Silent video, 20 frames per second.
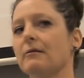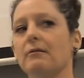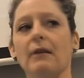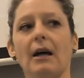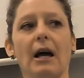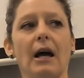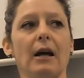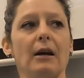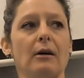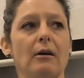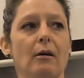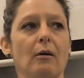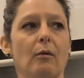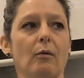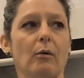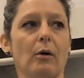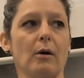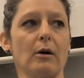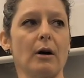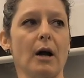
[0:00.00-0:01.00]
that
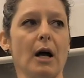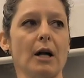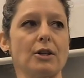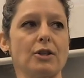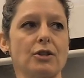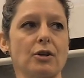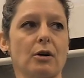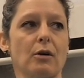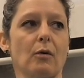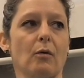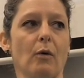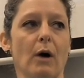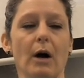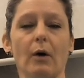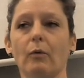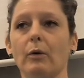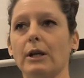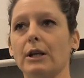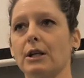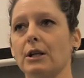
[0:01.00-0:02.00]
we're not sure
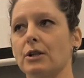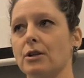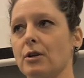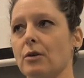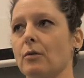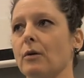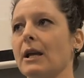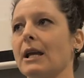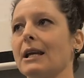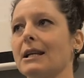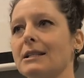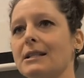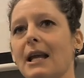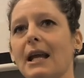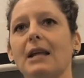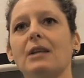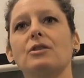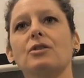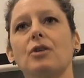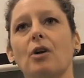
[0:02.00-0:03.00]
what we can do it
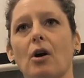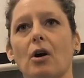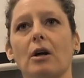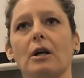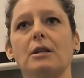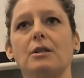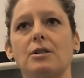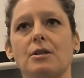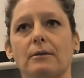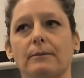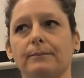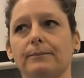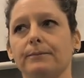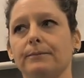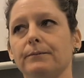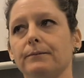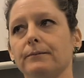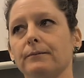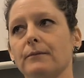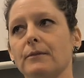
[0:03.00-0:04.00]
takes courage
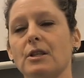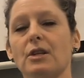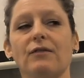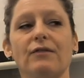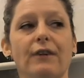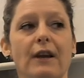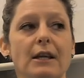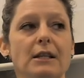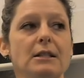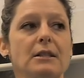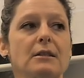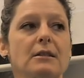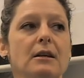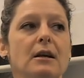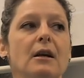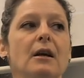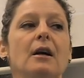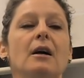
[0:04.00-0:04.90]
to face